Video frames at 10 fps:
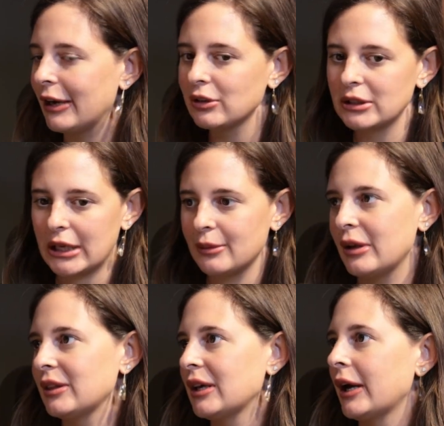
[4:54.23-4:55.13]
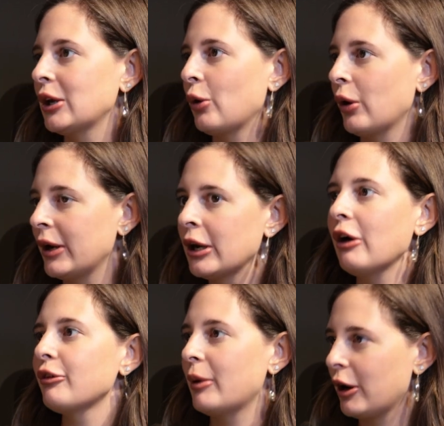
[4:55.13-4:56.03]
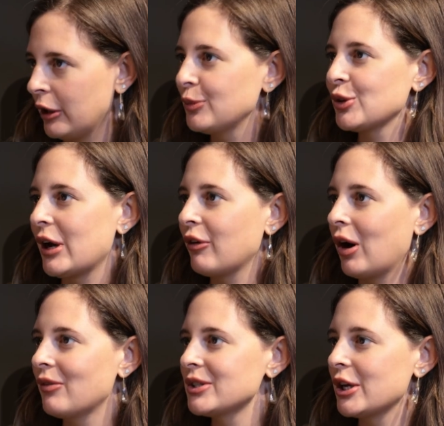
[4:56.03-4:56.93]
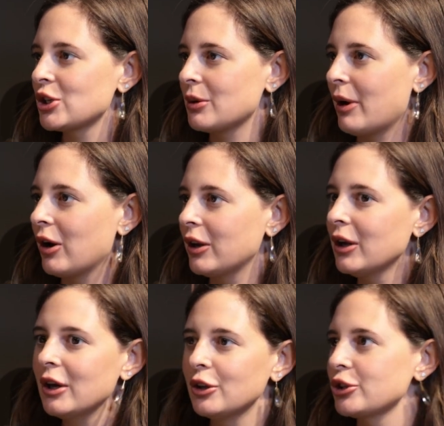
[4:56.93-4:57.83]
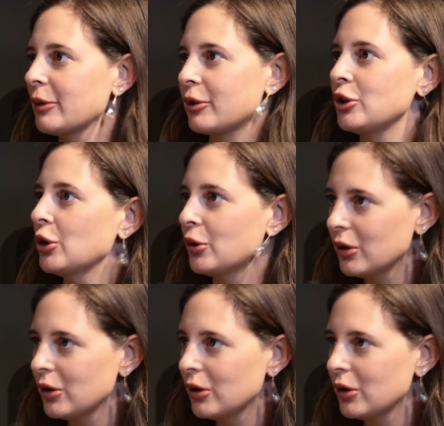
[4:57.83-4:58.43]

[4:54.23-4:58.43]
Every time I think I know enough about crypto to have a conversation about it, there's something new.